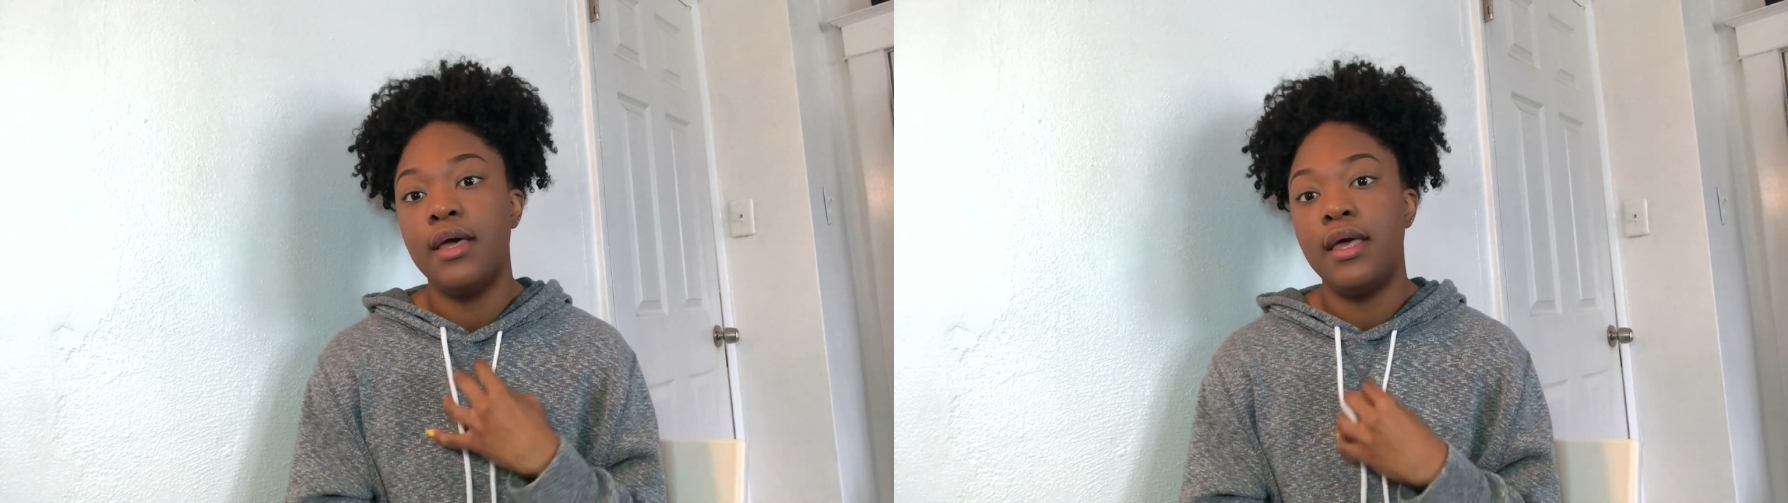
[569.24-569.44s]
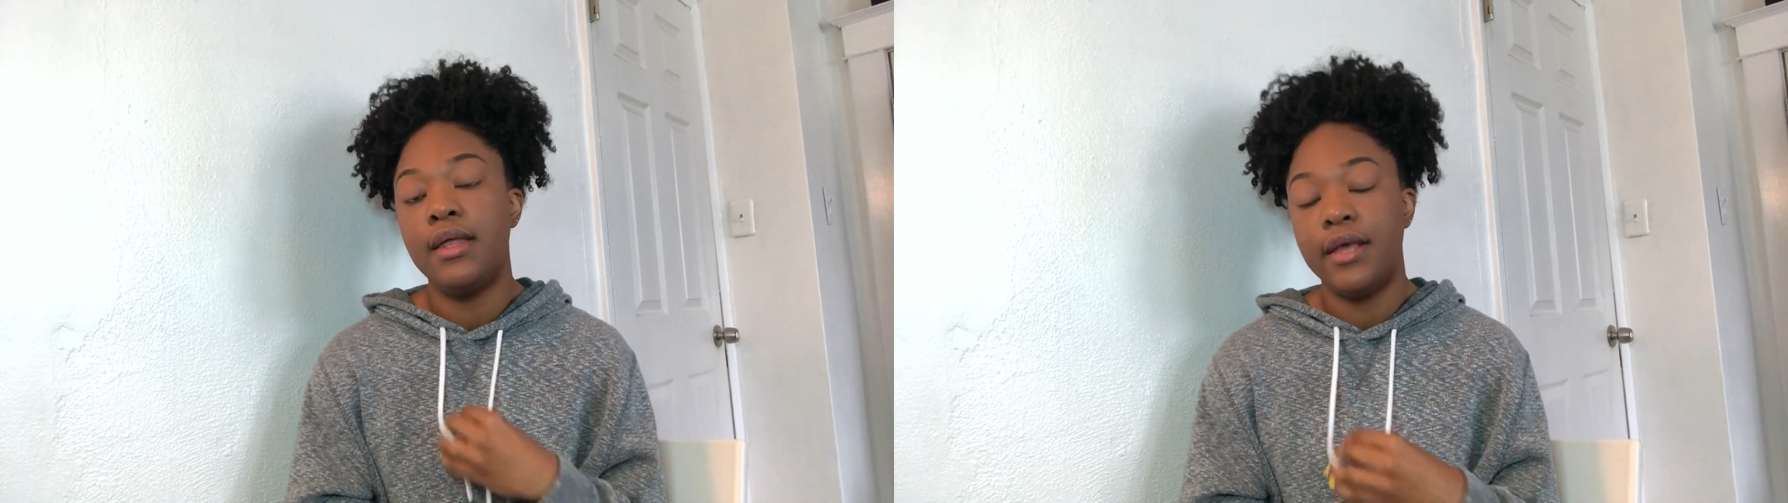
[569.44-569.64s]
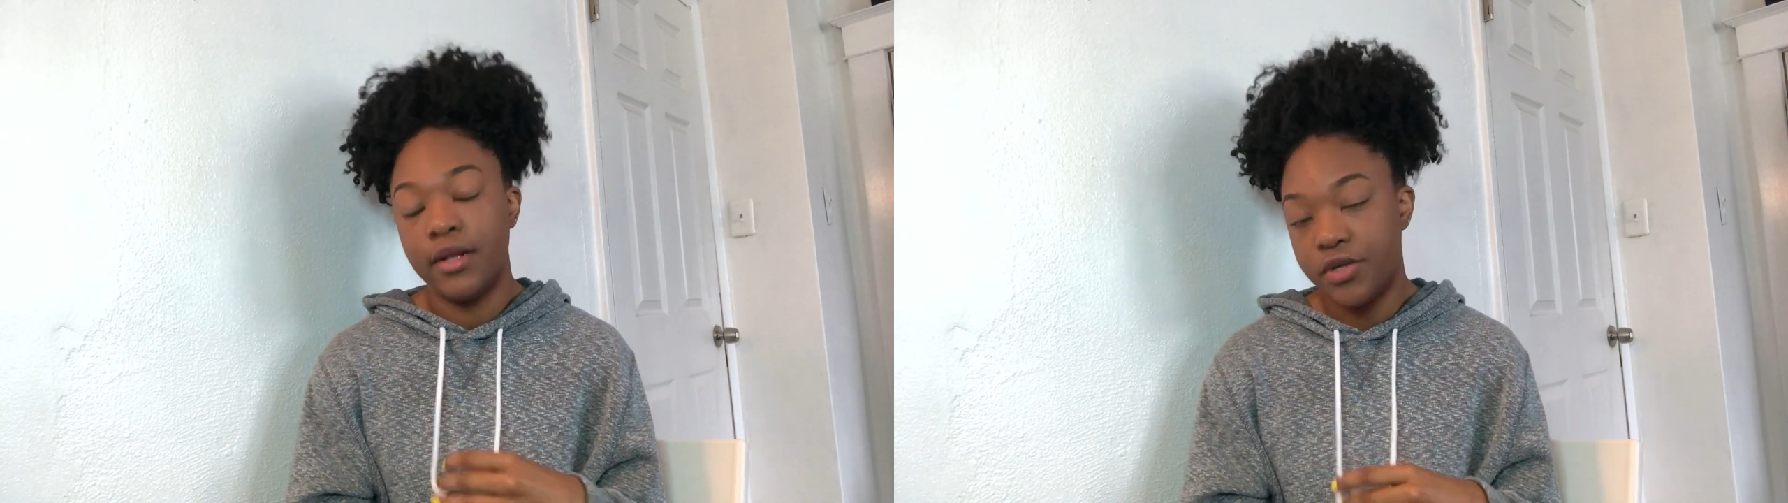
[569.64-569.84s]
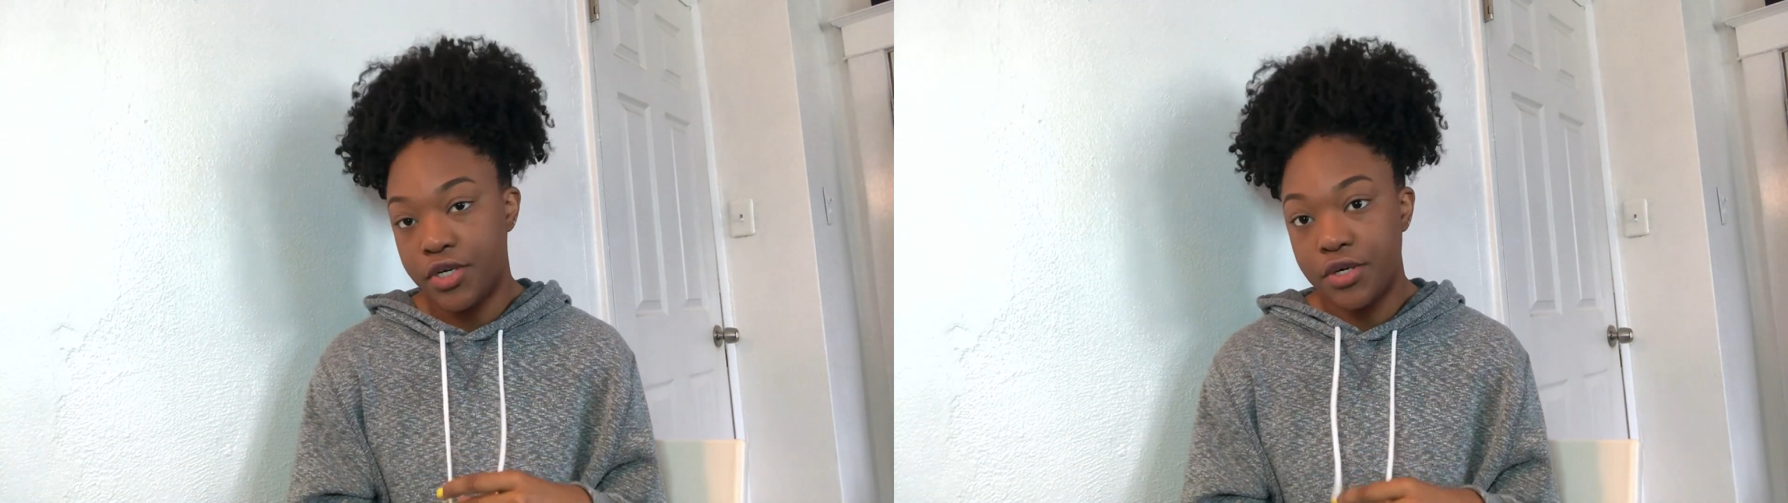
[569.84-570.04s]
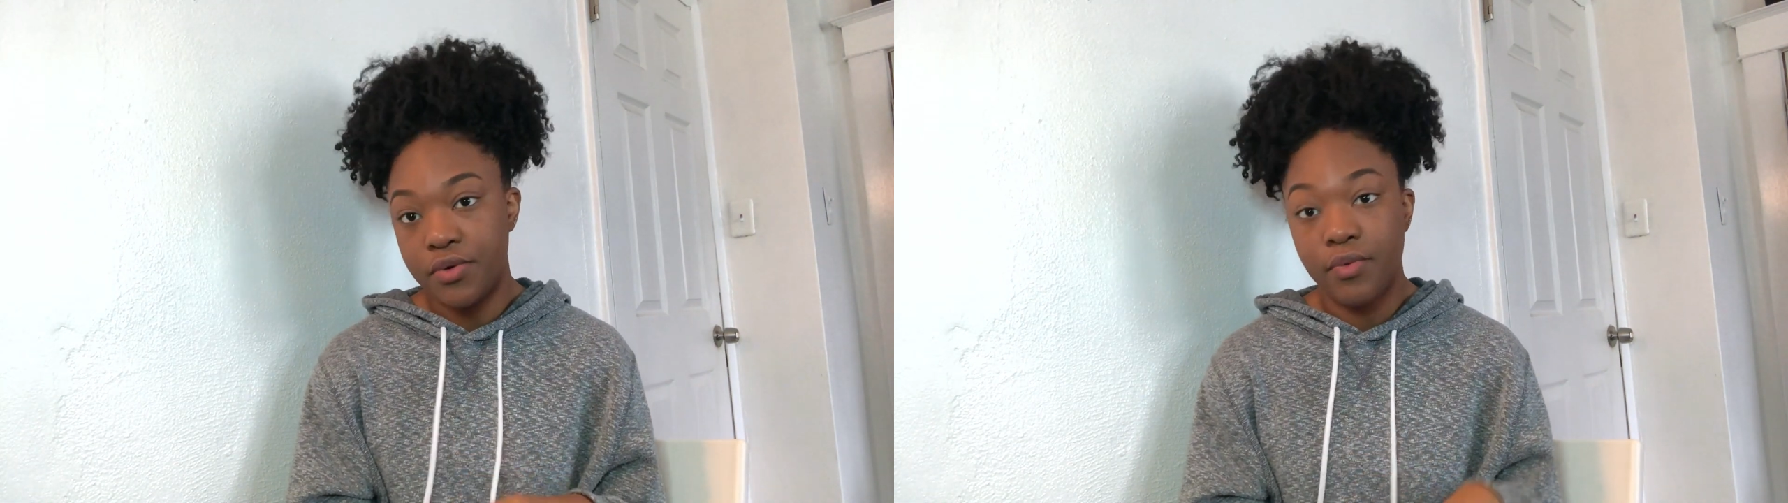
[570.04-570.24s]
and
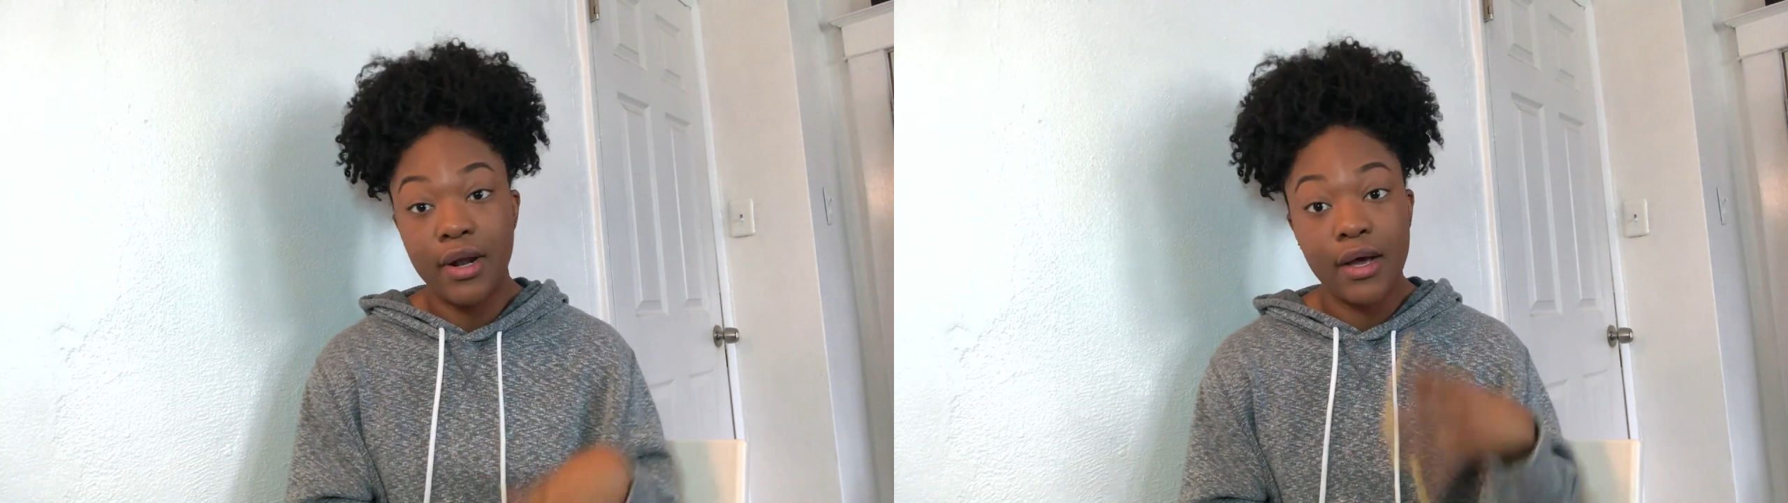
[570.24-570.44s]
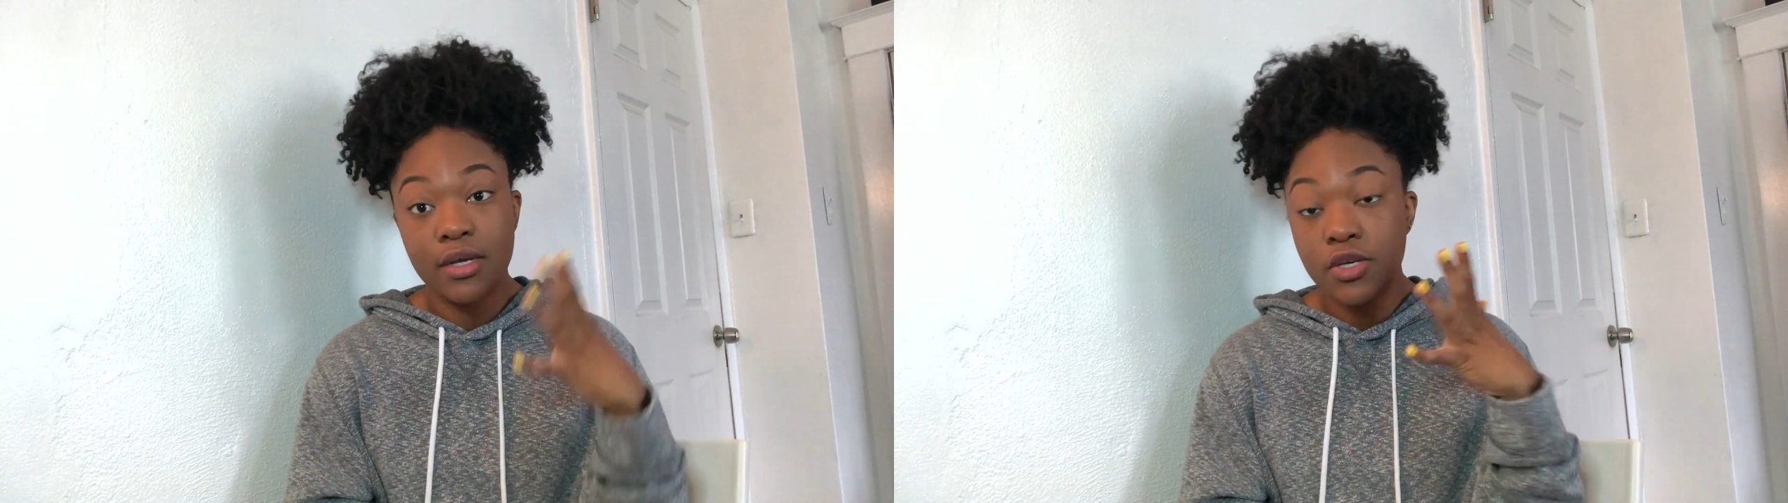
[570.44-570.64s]
energy when I can